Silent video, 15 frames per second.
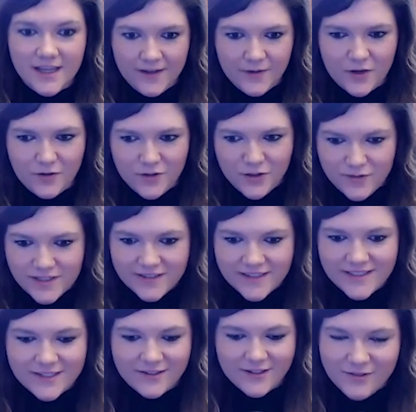you as a
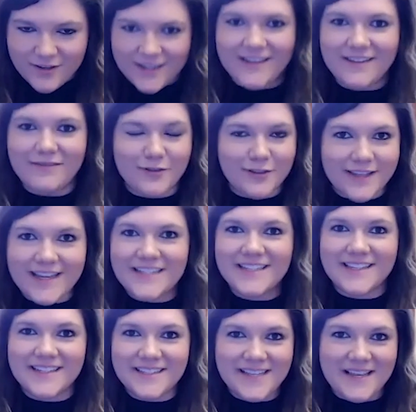listener, you can relate to
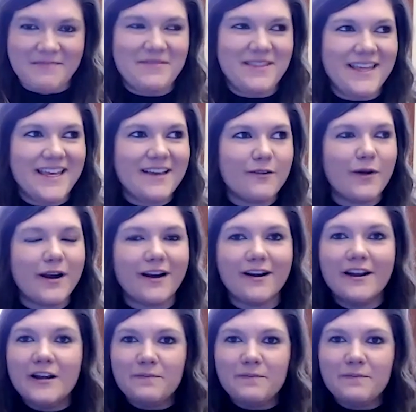the same thing where